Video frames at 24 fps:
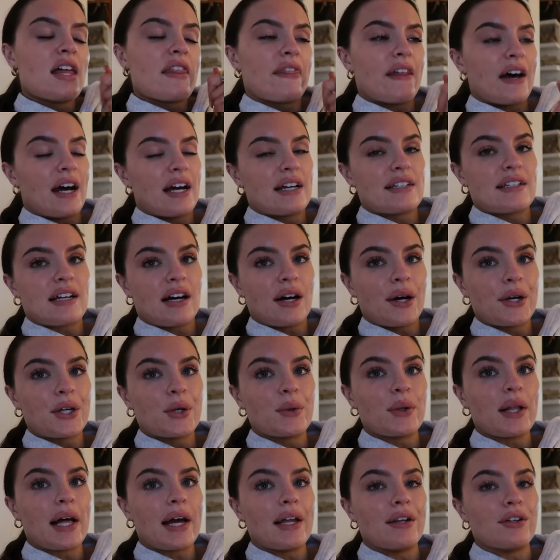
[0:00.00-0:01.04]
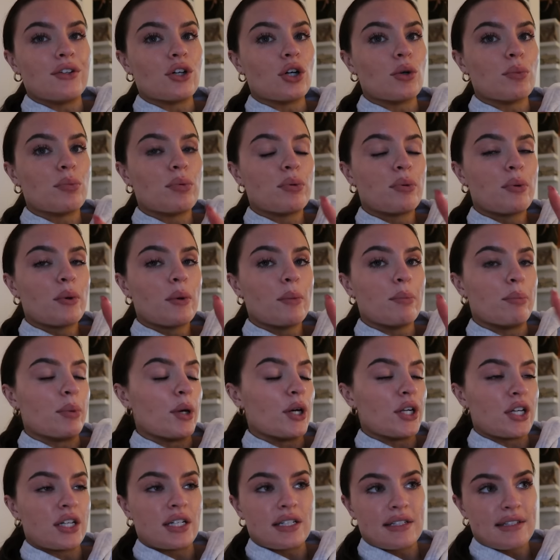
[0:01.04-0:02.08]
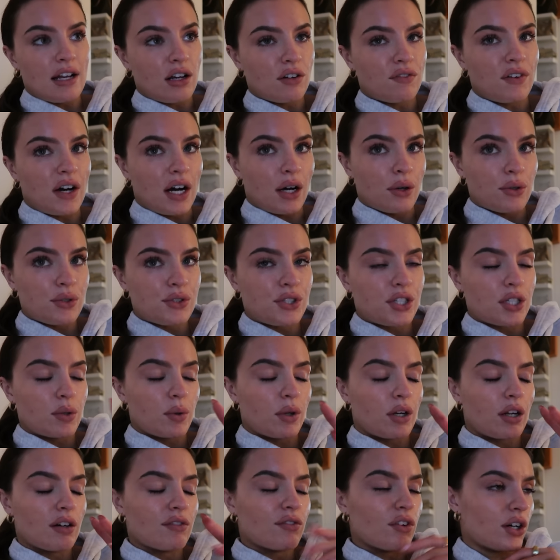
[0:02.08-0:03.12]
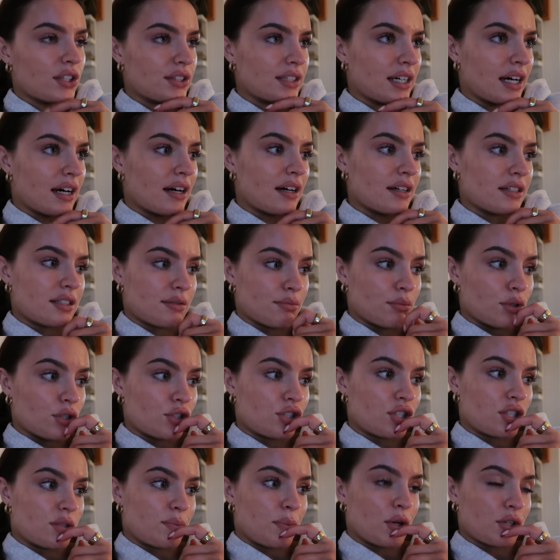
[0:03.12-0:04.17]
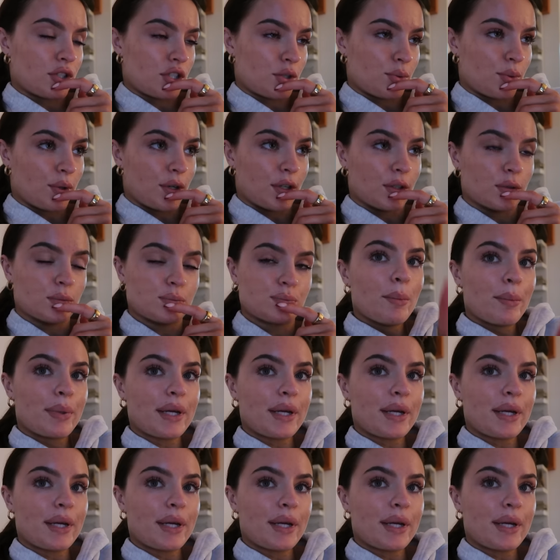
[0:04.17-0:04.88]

That is how you will end up burning yourself out, so you want to avoid that as much as possible.